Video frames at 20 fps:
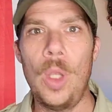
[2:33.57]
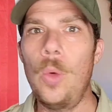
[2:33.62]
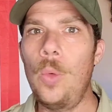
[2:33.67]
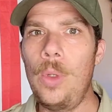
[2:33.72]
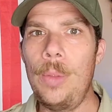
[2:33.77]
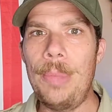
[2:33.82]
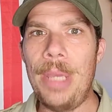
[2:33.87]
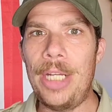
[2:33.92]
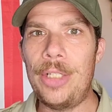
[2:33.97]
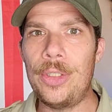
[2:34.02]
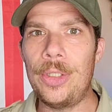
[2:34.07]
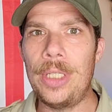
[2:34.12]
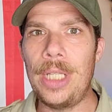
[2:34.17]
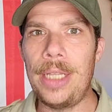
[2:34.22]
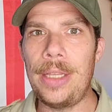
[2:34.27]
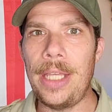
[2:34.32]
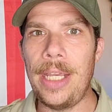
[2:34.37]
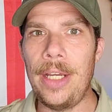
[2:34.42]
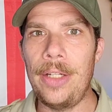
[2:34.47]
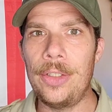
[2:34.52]
We make sure
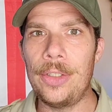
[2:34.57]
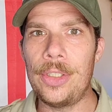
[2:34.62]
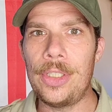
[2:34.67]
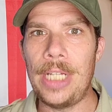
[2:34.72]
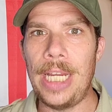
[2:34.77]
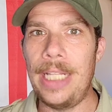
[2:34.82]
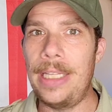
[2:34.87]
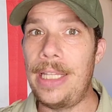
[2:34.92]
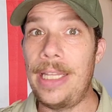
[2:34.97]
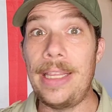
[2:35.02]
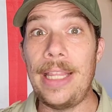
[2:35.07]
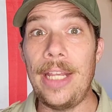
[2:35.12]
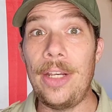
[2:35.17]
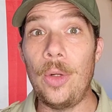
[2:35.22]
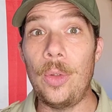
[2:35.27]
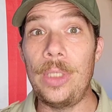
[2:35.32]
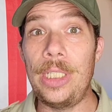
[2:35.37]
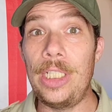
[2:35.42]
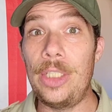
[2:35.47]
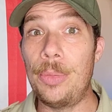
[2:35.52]
that they understand that they
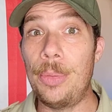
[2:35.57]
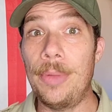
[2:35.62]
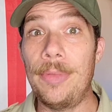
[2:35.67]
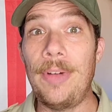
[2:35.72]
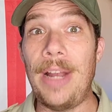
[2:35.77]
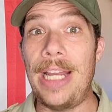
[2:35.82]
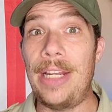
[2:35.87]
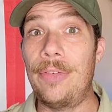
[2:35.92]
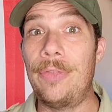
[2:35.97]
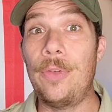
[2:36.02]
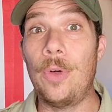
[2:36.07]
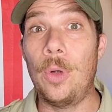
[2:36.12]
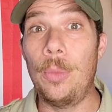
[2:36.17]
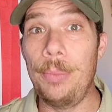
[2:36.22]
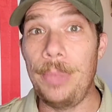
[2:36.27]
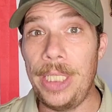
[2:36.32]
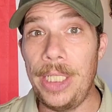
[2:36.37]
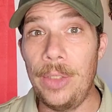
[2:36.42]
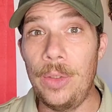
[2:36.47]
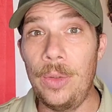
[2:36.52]
don't need to provide a full
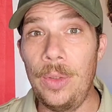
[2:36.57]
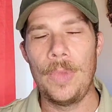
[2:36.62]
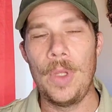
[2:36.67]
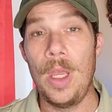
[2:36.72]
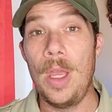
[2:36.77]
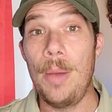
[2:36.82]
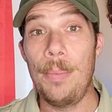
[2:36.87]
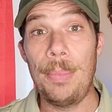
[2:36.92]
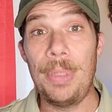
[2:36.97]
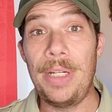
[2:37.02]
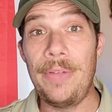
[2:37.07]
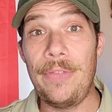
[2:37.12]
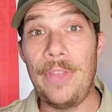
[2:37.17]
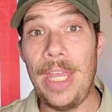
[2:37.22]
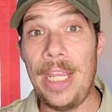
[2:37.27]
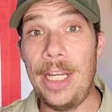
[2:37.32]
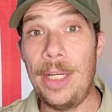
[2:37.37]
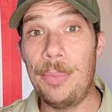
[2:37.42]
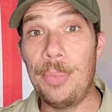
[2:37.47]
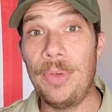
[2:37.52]
meal, but if
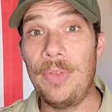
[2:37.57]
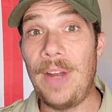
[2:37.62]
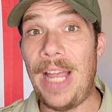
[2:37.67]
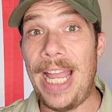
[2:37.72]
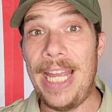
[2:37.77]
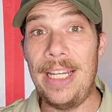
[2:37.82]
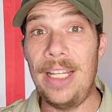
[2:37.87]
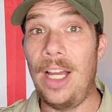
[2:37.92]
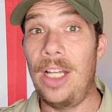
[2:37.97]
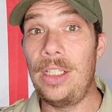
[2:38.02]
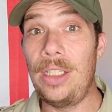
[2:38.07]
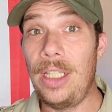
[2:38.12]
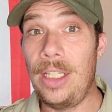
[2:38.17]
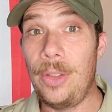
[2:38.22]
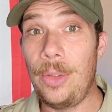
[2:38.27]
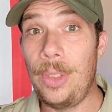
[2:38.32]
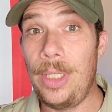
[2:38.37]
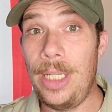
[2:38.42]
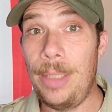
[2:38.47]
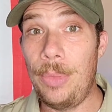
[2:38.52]
they could provide a
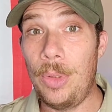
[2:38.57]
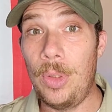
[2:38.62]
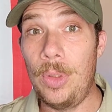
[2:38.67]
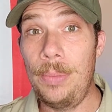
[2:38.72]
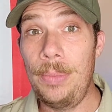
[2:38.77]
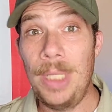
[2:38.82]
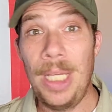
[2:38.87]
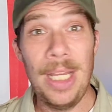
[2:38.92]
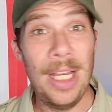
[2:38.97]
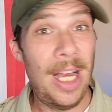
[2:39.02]
little nibble,